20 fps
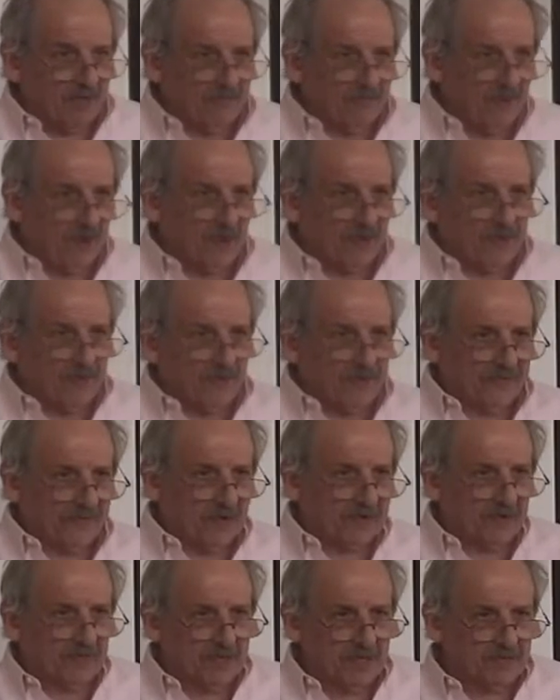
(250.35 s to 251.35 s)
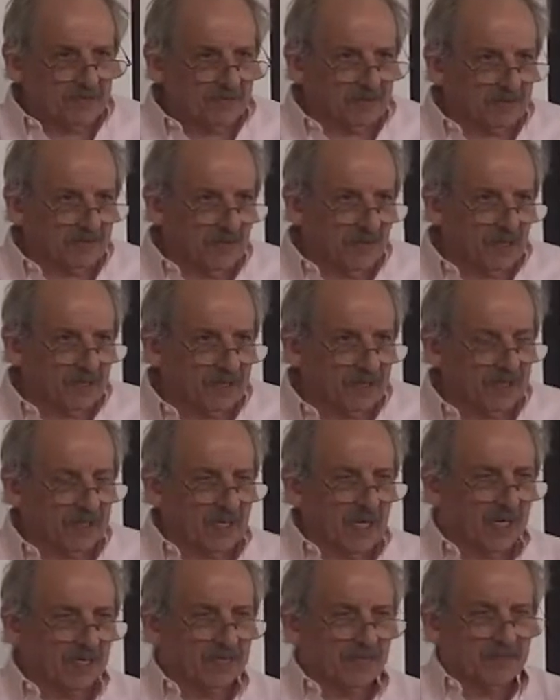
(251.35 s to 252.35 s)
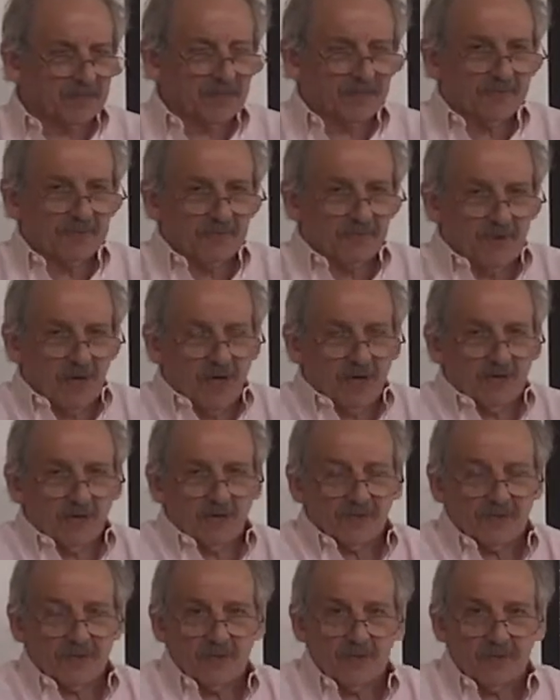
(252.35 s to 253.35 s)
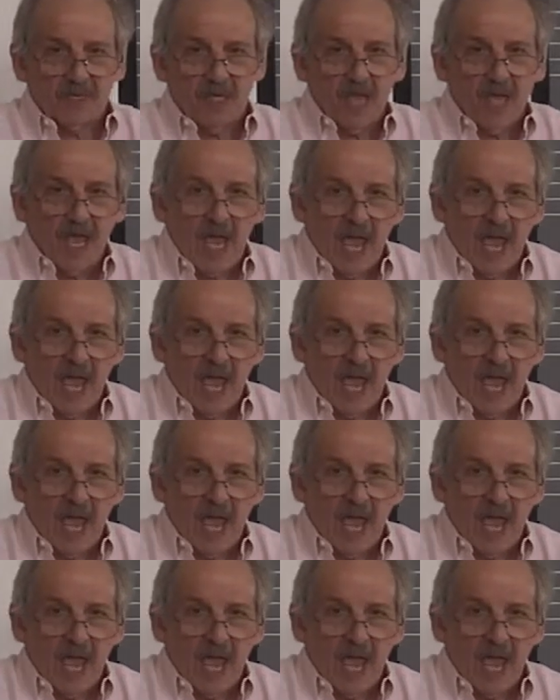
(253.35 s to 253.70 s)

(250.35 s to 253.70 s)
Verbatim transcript: very, very fundamental American concepts of democracy,